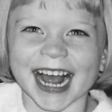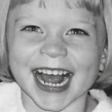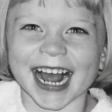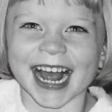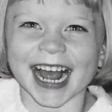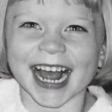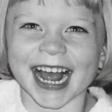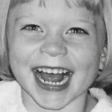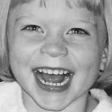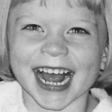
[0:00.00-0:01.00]
So I
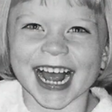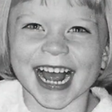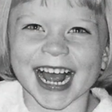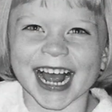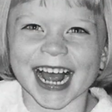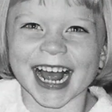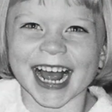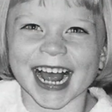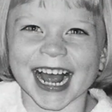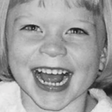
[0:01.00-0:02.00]
called out to her,
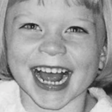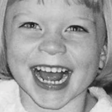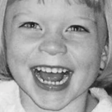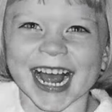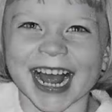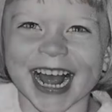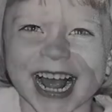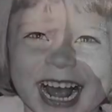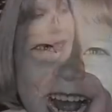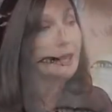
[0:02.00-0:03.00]
you know, come to
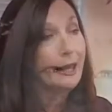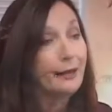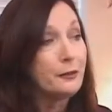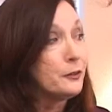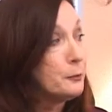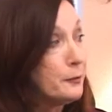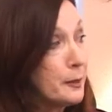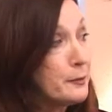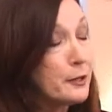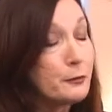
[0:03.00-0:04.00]
mommy, and
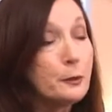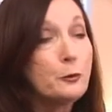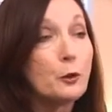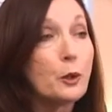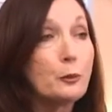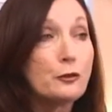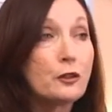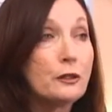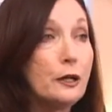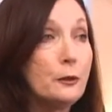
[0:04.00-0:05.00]
my bedroom door was
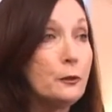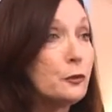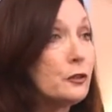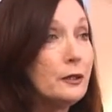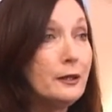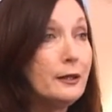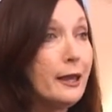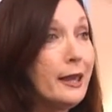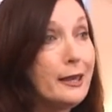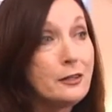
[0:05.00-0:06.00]
closed,
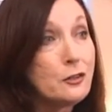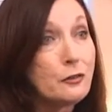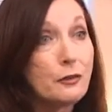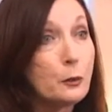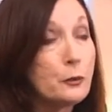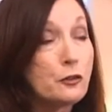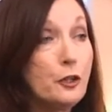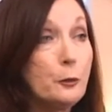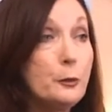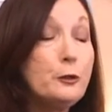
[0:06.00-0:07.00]
and there was
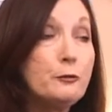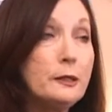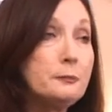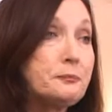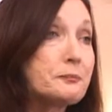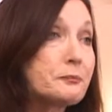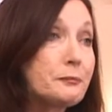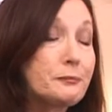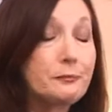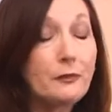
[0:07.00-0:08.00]
no movement.
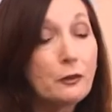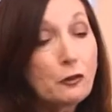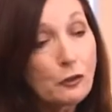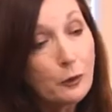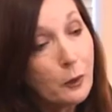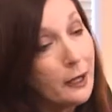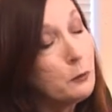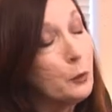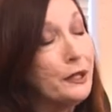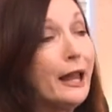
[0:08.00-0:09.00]
So I
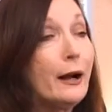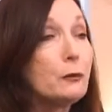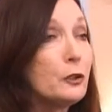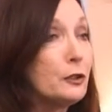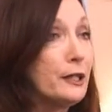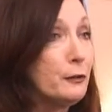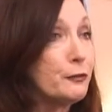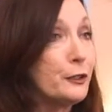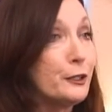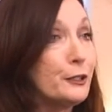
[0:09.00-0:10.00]
went out looking
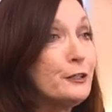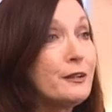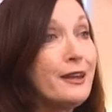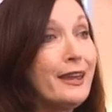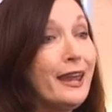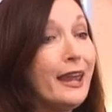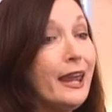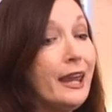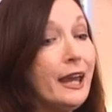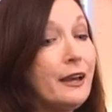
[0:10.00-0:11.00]
for her,
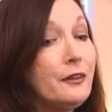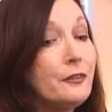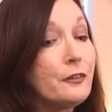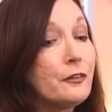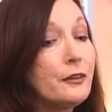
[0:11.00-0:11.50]
and